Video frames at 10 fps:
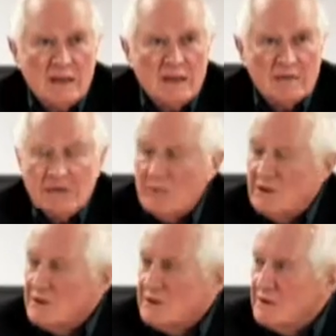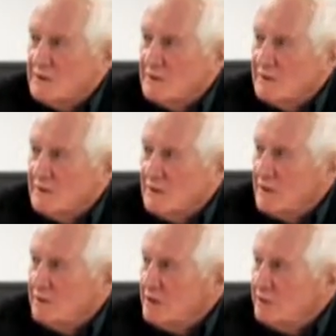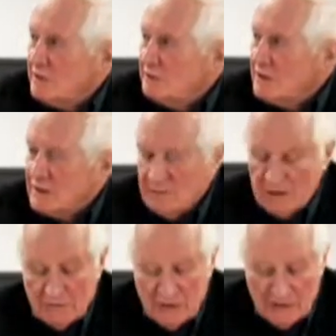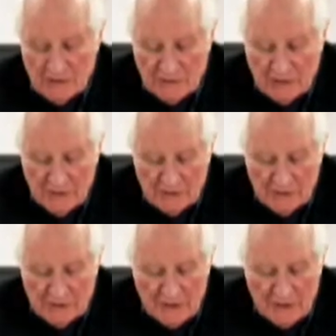robbers and other people who might commit major crimes.